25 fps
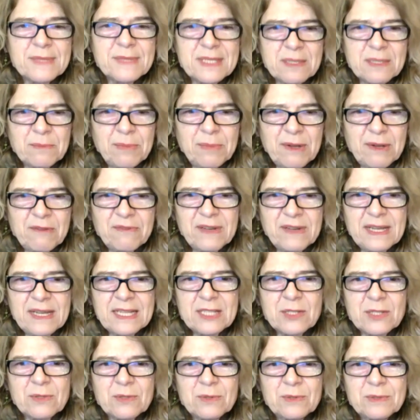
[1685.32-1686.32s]
simplify
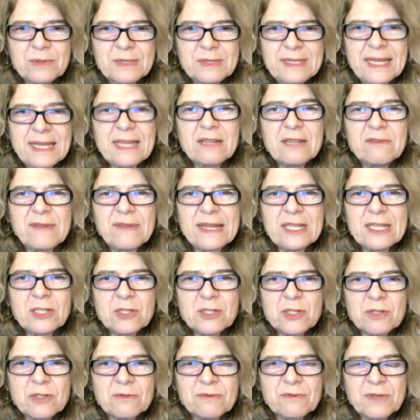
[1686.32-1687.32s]
it or take
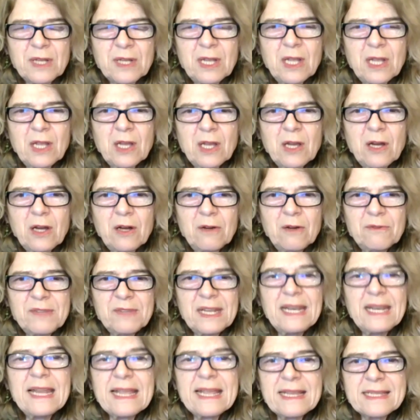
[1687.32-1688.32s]
advantage of
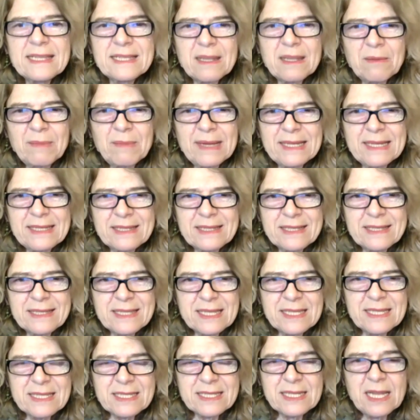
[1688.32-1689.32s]
the links that might
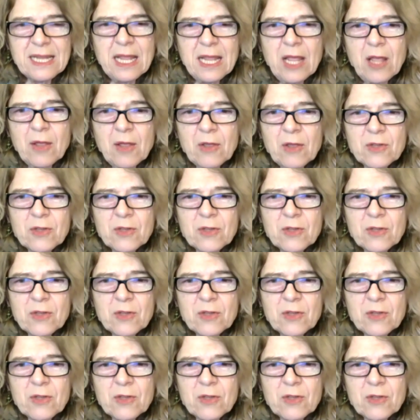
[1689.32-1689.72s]
exist.